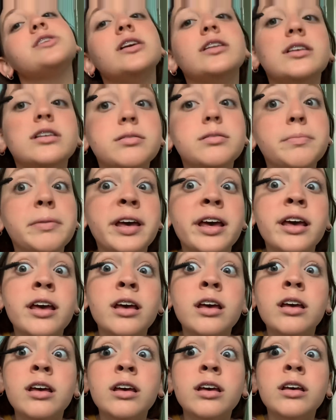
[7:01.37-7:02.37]
little bit
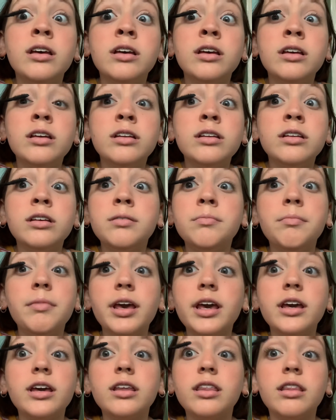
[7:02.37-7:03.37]
to
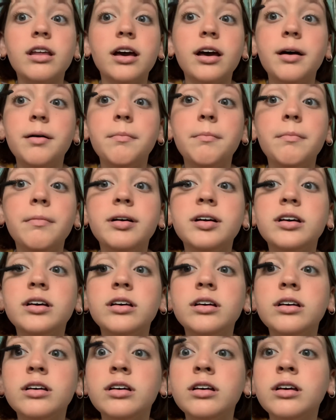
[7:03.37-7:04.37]
make them
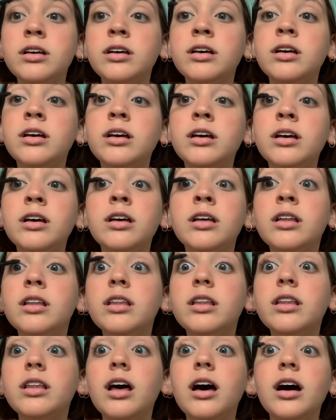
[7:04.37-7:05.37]

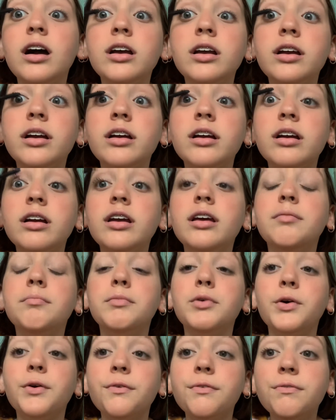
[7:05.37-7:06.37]
longer and
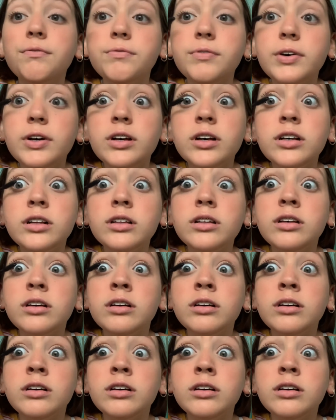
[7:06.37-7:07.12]
more full.